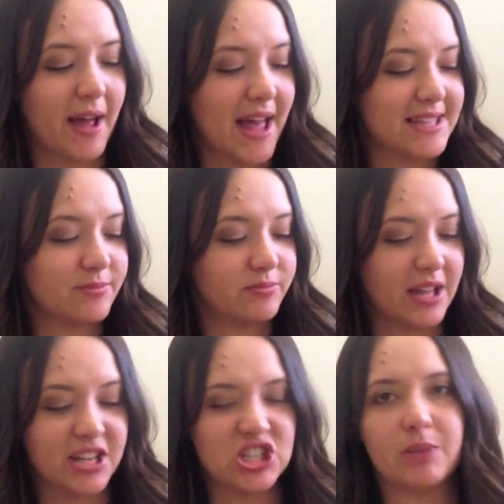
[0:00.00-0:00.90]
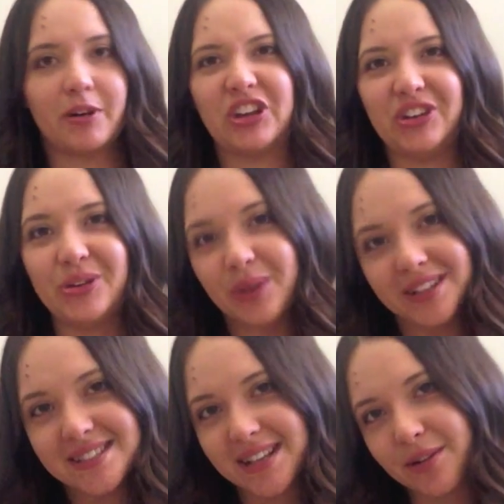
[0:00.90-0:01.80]
I had some like cheaper, cute
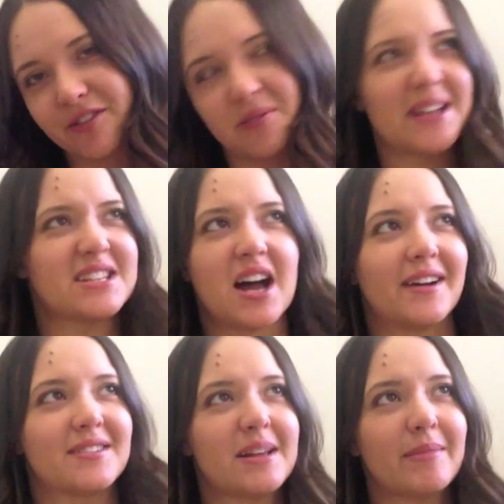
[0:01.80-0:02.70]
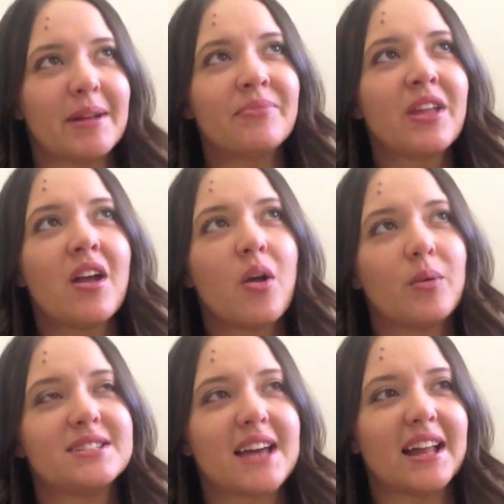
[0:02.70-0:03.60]
ones that were from like Target or something
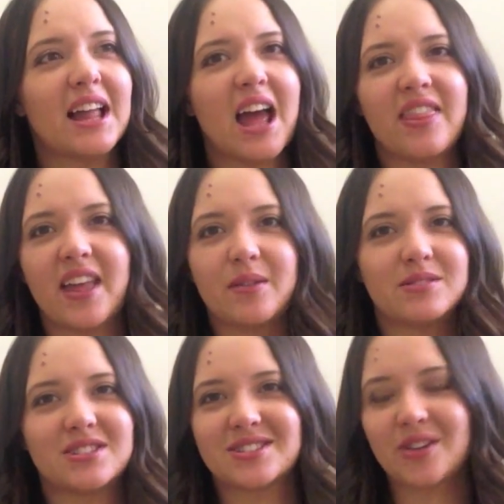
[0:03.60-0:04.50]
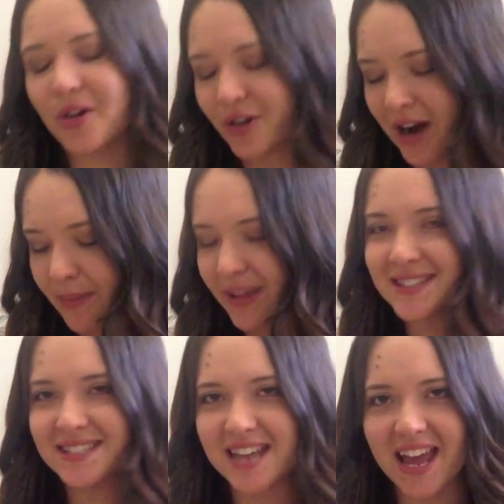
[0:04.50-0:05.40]
with Taylor, and they were just so crap. They
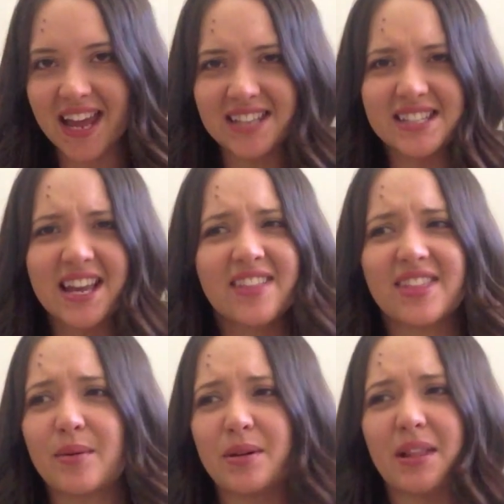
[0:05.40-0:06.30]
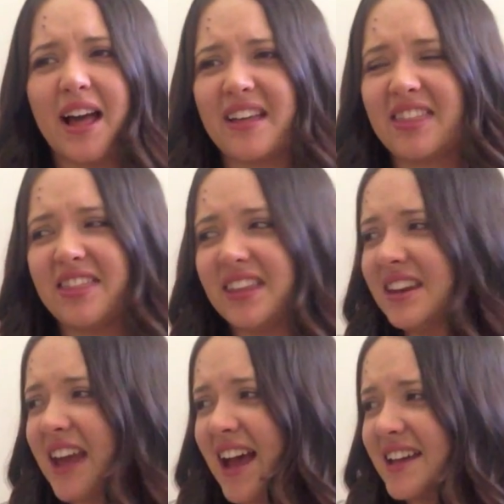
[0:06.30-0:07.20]
stained. They were like
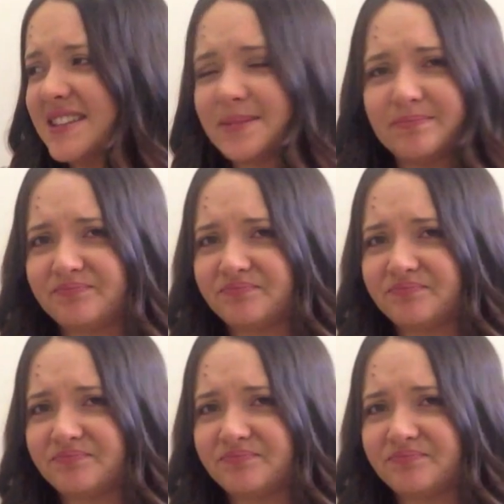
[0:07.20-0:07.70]
thin as.